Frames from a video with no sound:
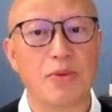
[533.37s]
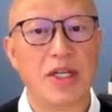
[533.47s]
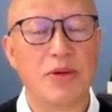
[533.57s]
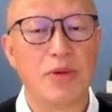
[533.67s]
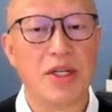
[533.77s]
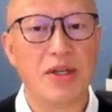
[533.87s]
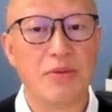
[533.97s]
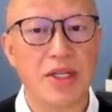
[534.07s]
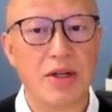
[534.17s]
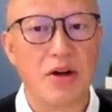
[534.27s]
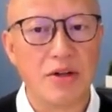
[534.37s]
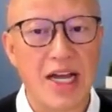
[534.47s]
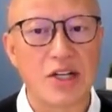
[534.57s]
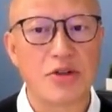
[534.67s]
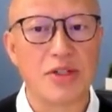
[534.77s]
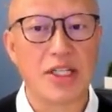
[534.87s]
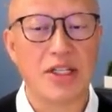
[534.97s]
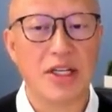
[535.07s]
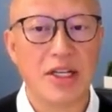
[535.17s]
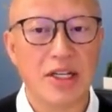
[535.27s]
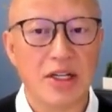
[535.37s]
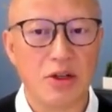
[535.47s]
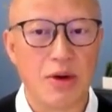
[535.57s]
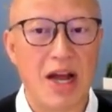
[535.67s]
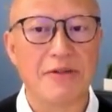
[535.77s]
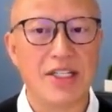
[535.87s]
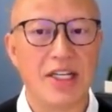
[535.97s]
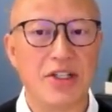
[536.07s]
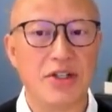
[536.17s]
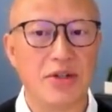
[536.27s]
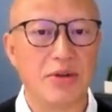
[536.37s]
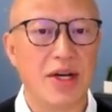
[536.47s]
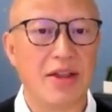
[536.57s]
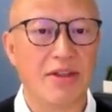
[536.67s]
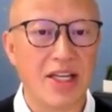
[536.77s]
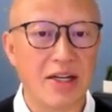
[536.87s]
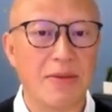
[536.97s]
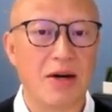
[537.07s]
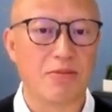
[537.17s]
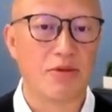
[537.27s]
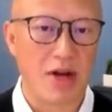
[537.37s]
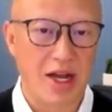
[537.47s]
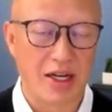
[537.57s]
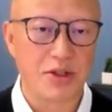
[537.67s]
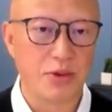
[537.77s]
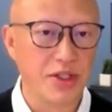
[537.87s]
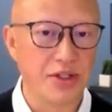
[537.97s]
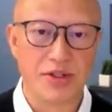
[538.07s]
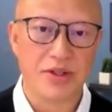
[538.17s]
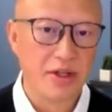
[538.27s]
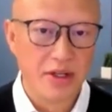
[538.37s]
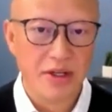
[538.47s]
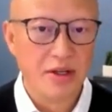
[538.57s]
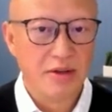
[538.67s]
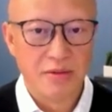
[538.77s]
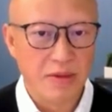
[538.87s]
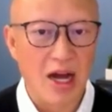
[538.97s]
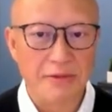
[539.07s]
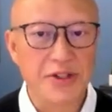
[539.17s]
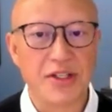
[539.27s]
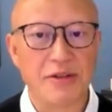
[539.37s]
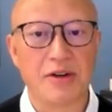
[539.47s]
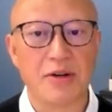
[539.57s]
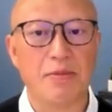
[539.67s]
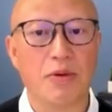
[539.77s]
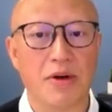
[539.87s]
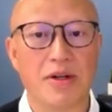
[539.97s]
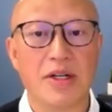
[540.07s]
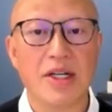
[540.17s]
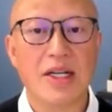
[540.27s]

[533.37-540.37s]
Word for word: we we we all naturally gravitate to and think about products, which is obviously very important.